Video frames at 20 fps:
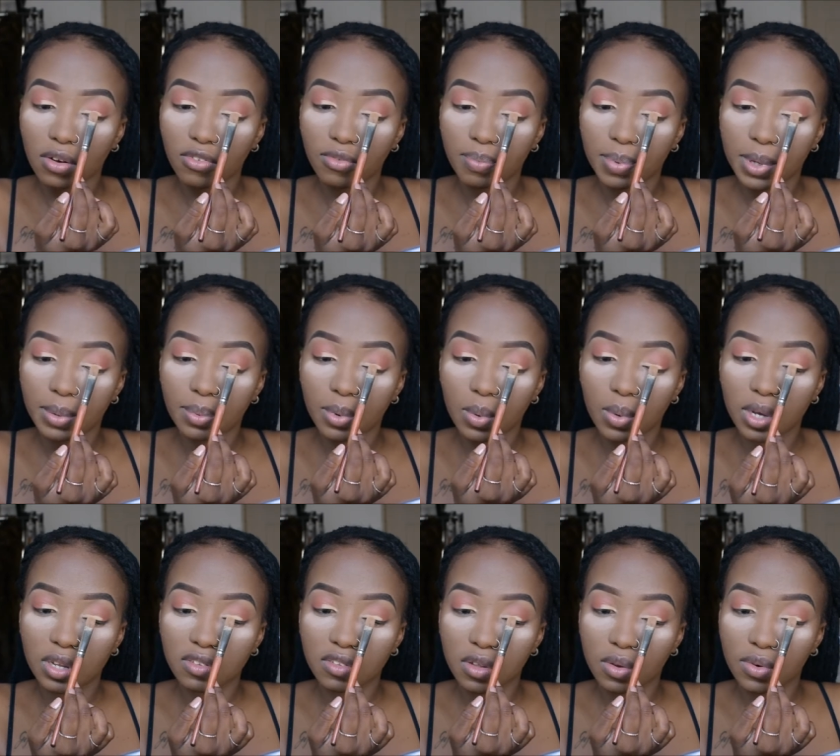of people
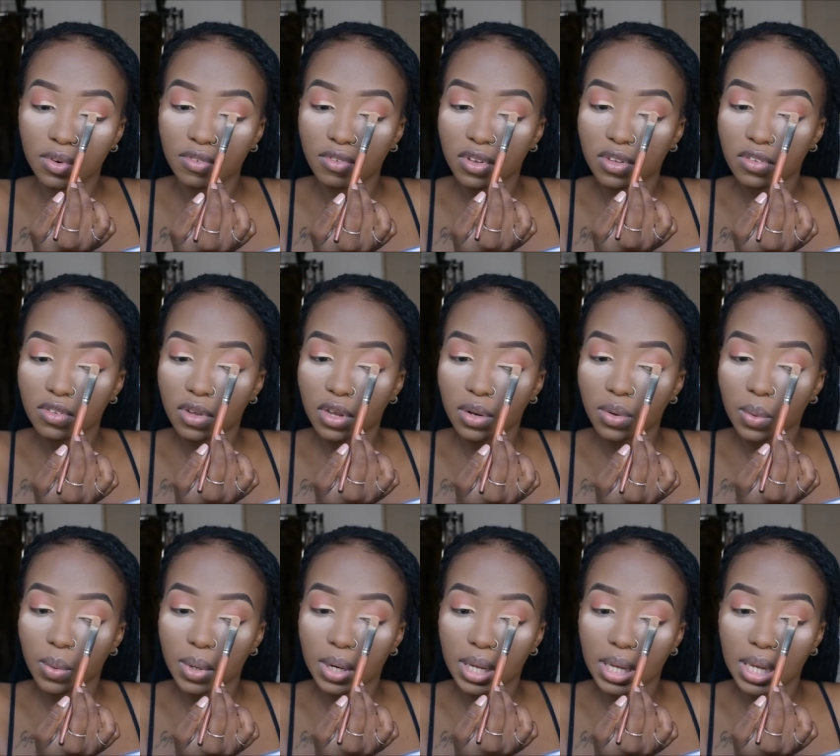watch the river, so I don't
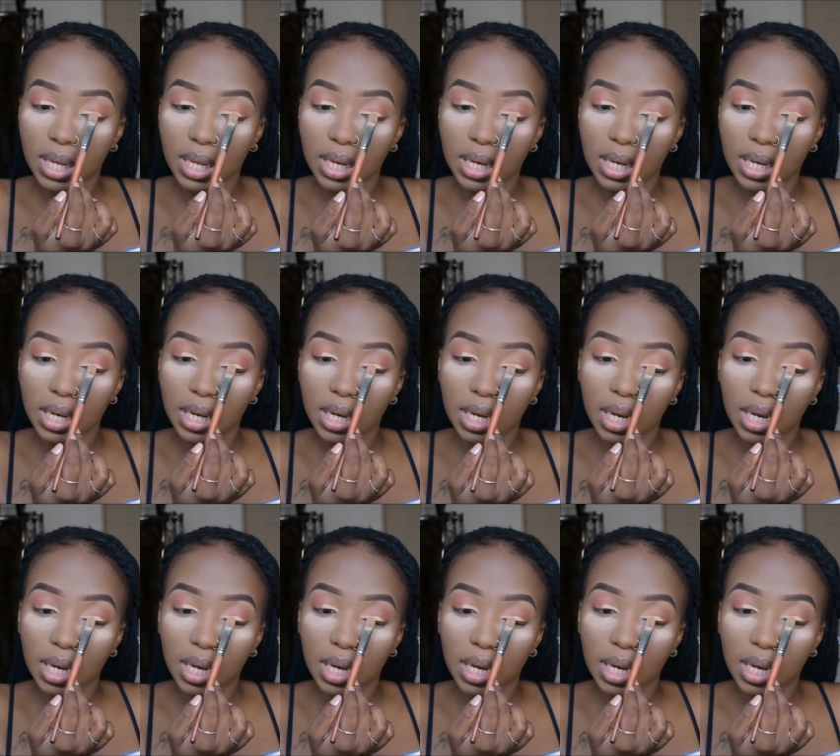want to get